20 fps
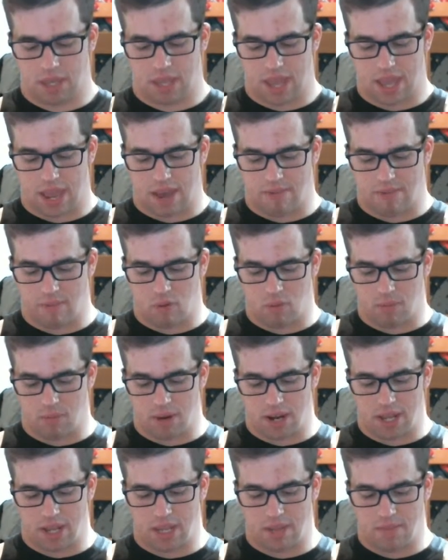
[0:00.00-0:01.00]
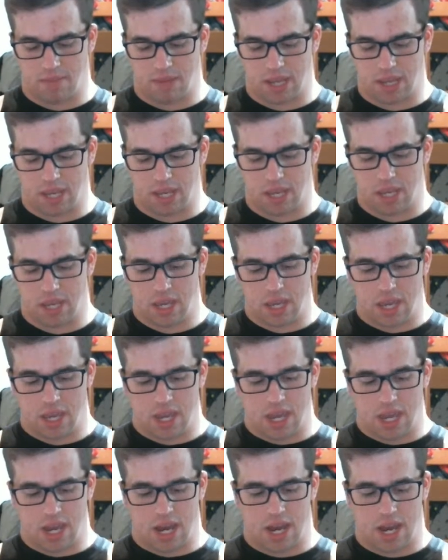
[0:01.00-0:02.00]
They have more money than me,
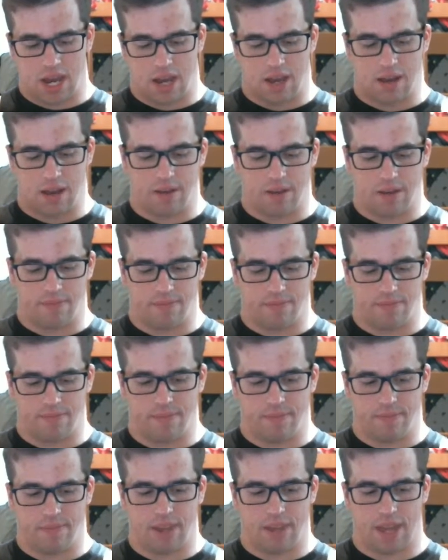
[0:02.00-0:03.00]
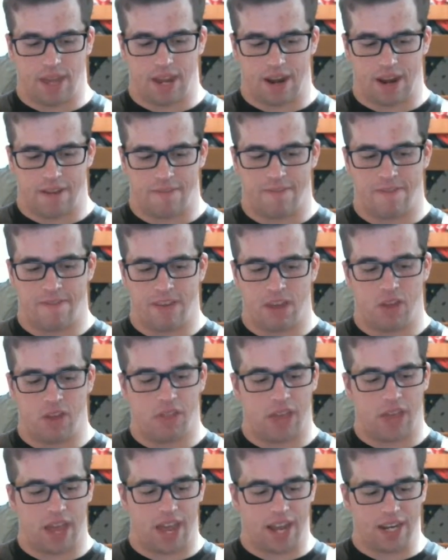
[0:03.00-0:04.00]
and I feel
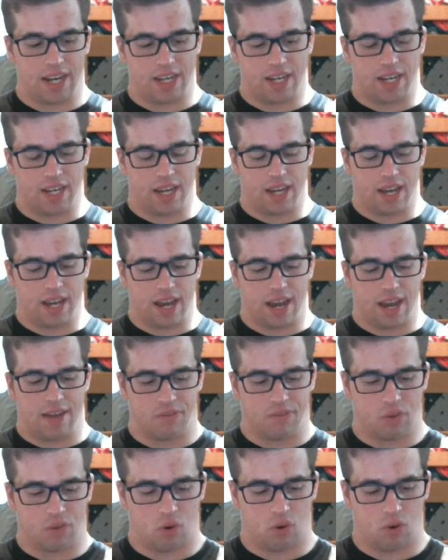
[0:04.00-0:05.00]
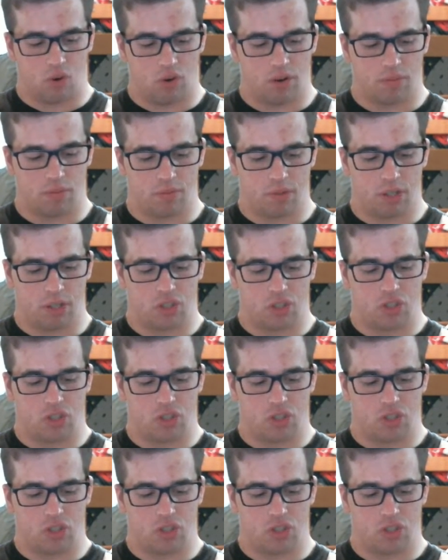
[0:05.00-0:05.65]
that I've told them